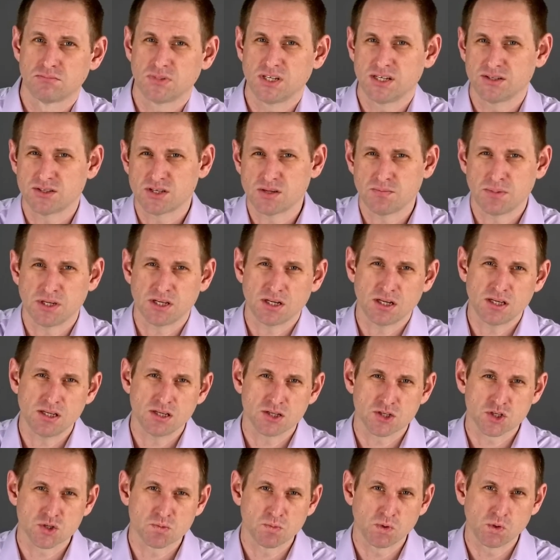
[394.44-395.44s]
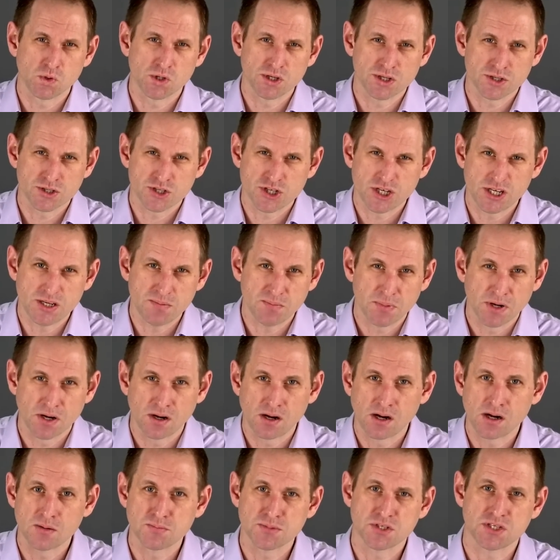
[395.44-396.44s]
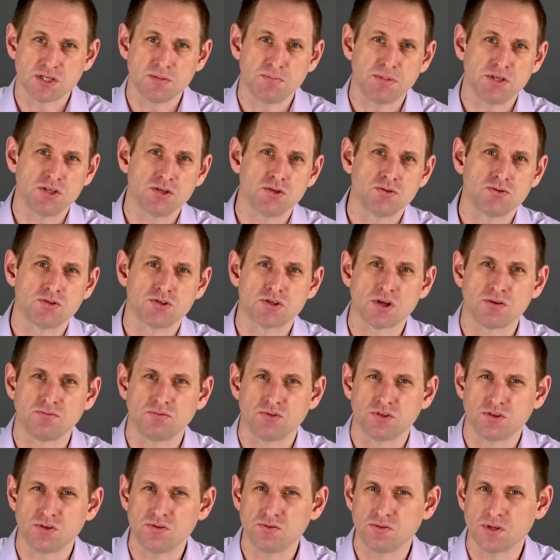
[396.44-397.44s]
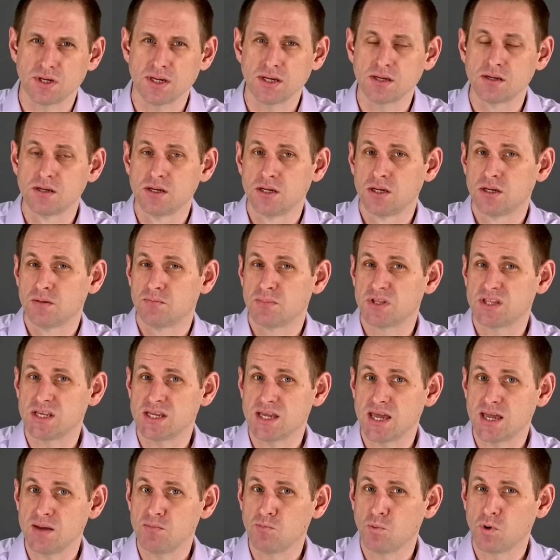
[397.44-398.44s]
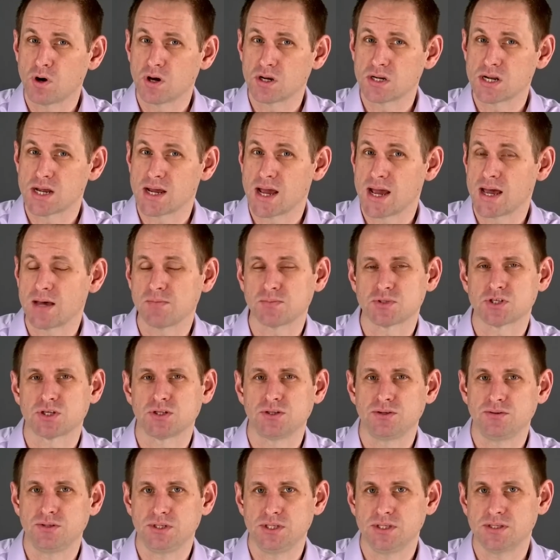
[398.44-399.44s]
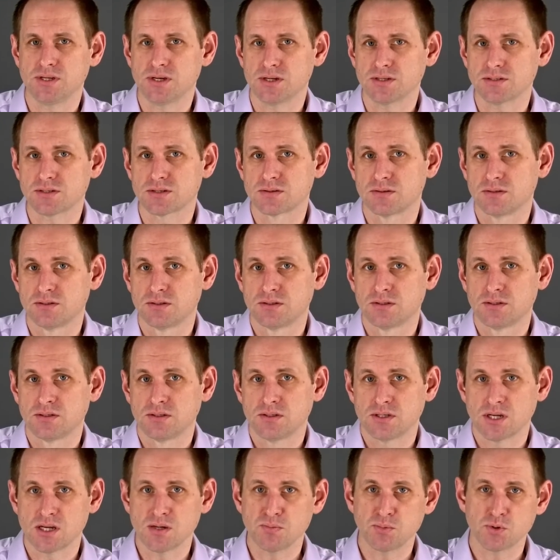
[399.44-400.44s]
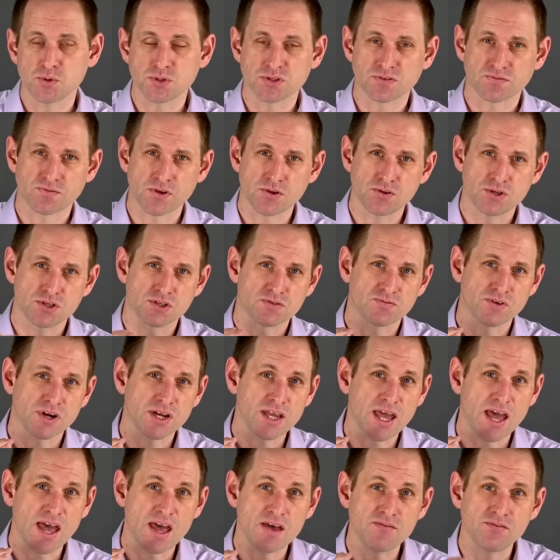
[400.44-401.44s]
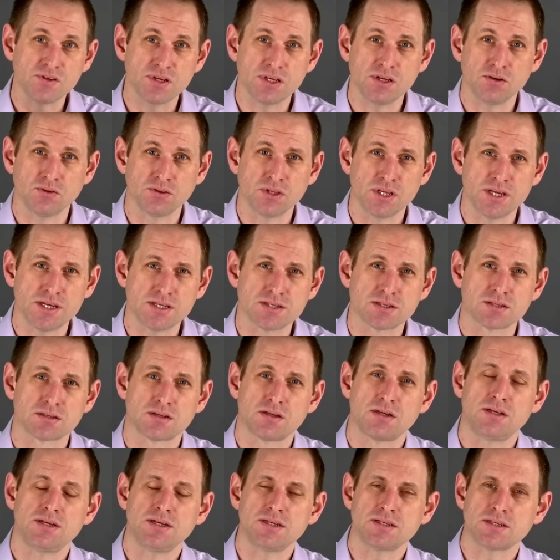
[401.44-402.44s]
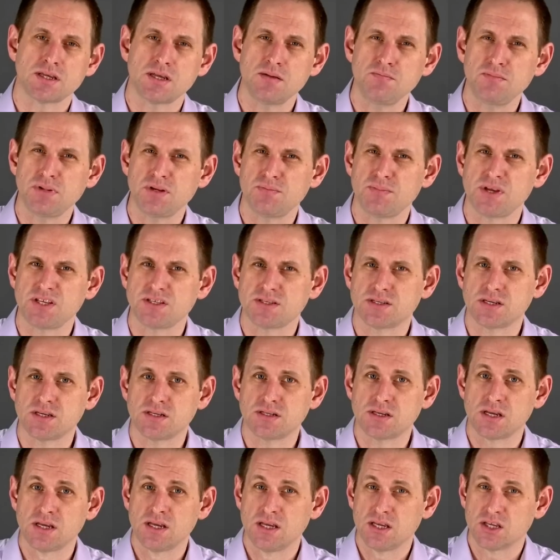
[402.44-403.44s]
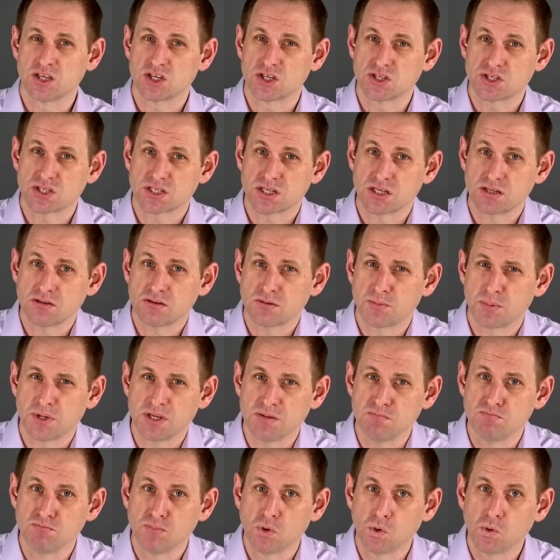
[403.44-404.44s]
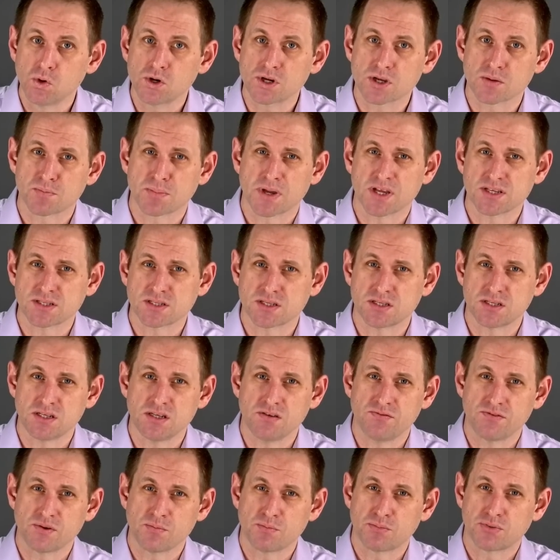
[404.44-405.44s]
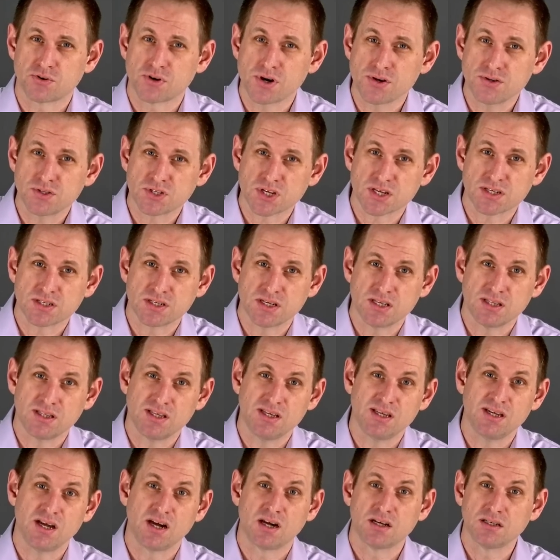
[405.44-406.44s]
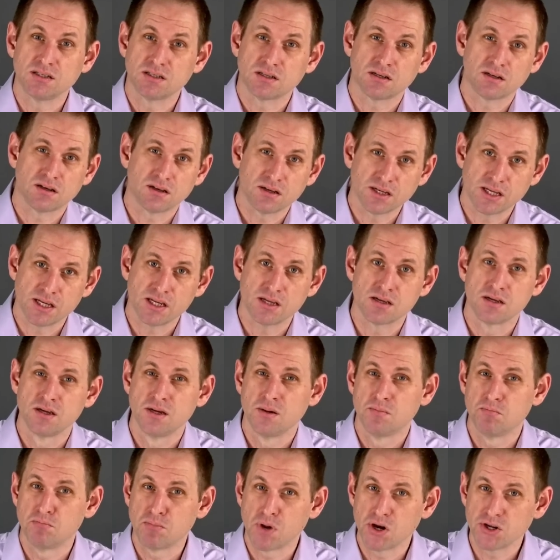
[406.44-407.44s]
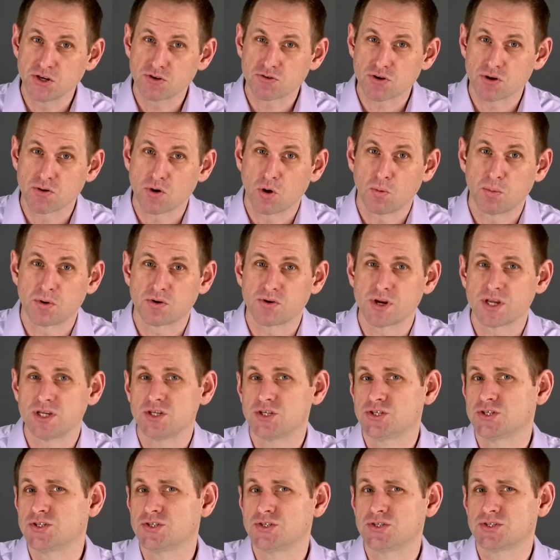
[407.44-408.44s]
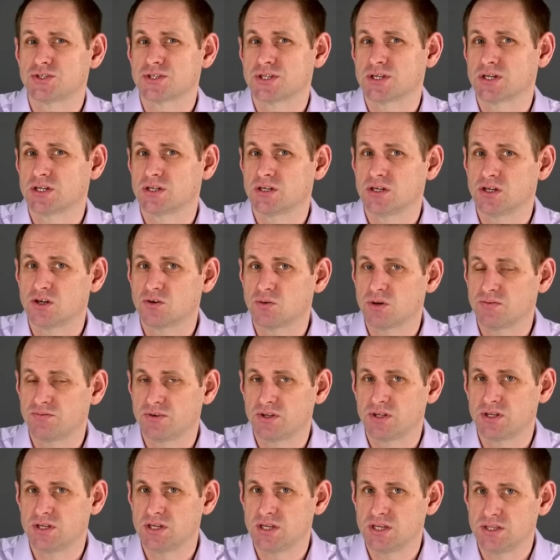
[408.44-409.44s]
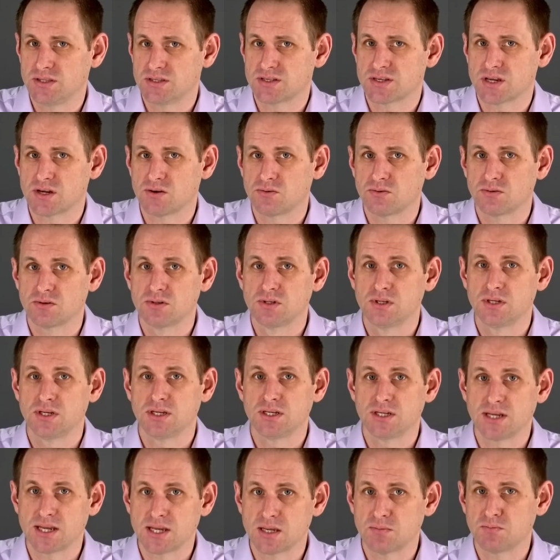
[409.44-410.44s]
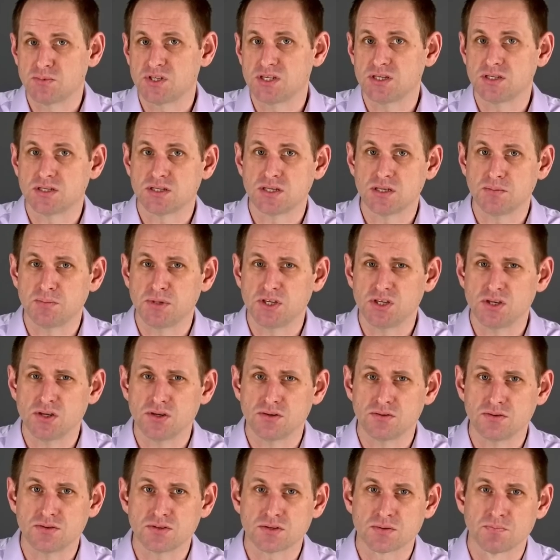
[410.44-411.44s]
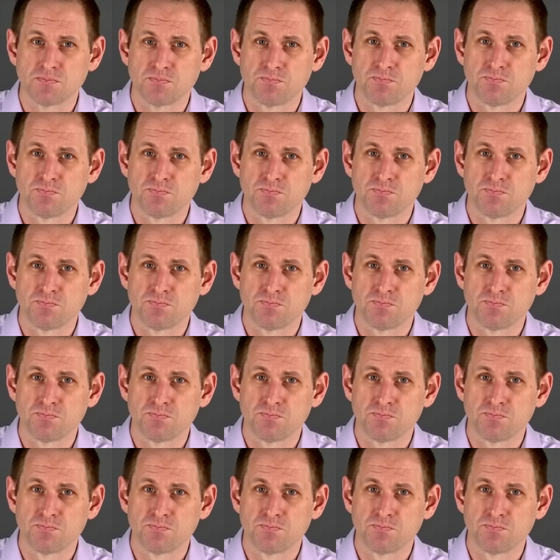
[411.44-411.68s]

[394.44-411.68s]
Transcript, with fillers: Now, typically your smaller, cheap ARM CPUs don't do that, but the M1 absolutely does. Apple has focused very heavily on this, and it's implemented considerably more capacity for processing the underlying micro operations than equivalent Intel and AMD CPUs.